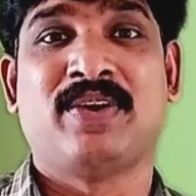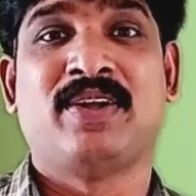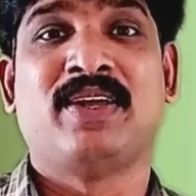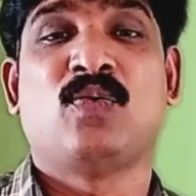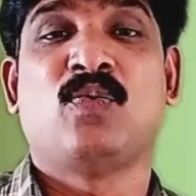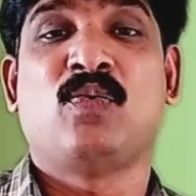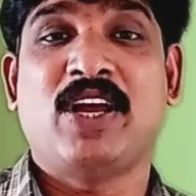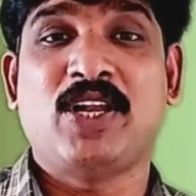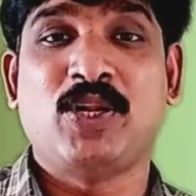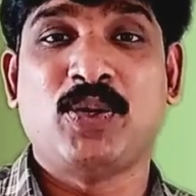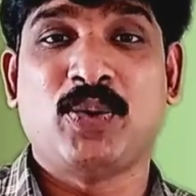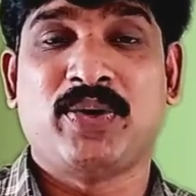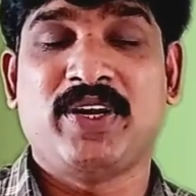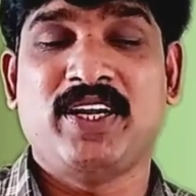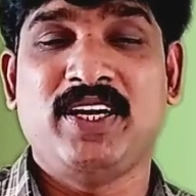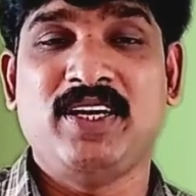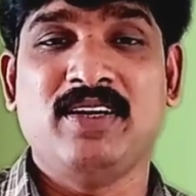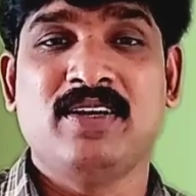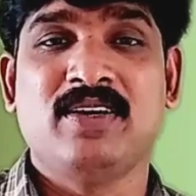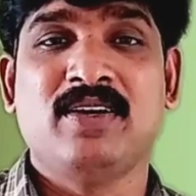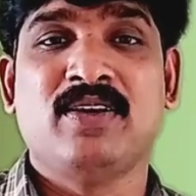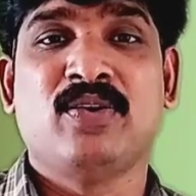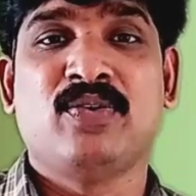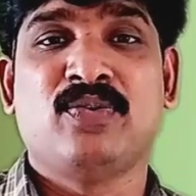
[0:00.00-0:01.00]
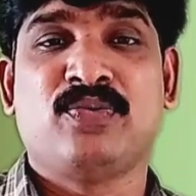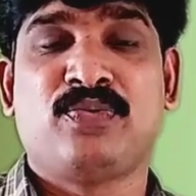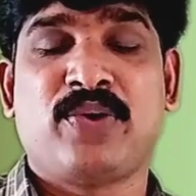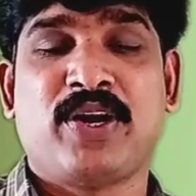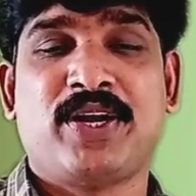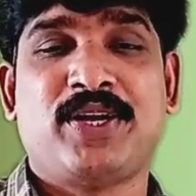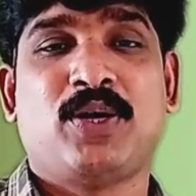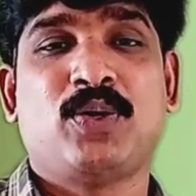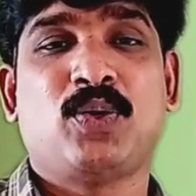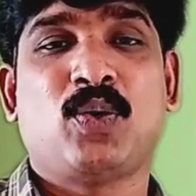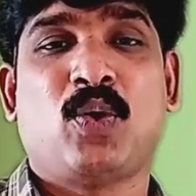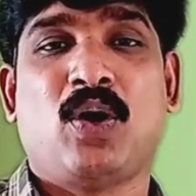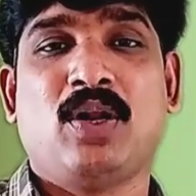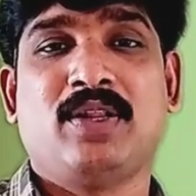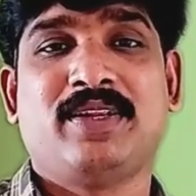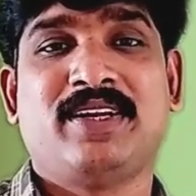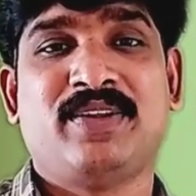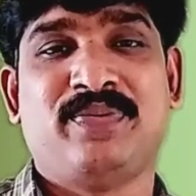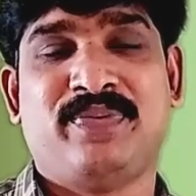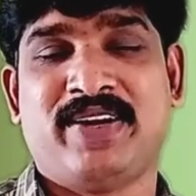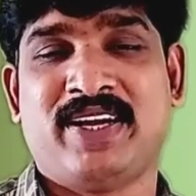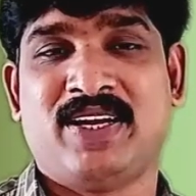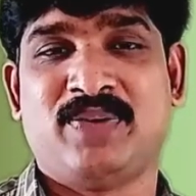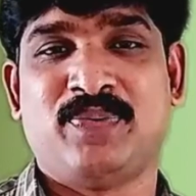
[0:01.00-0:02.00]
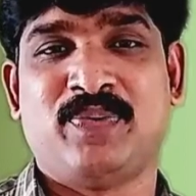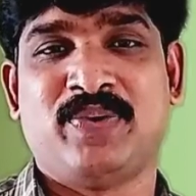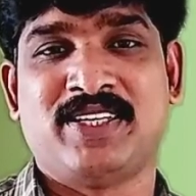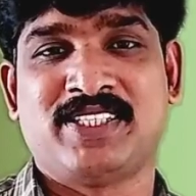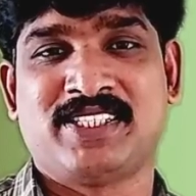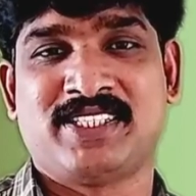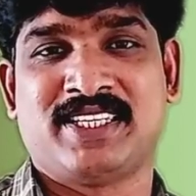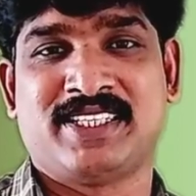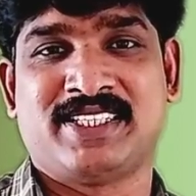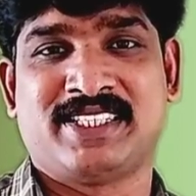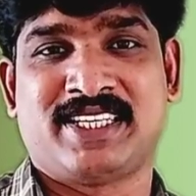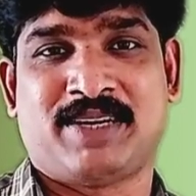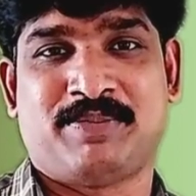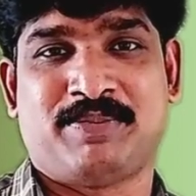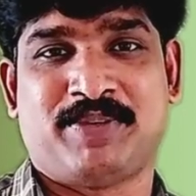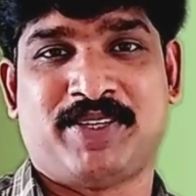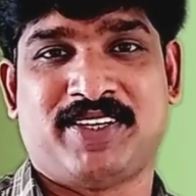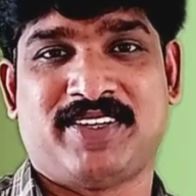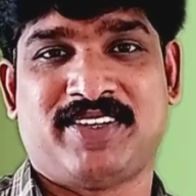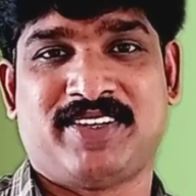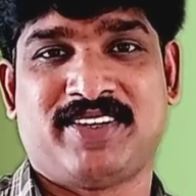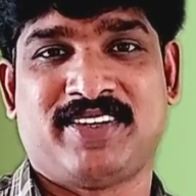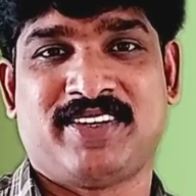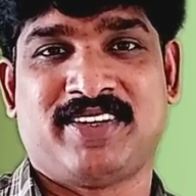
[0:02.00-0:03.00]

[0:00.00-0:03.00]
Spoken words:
While you read, find out all the difficult words in the chapter.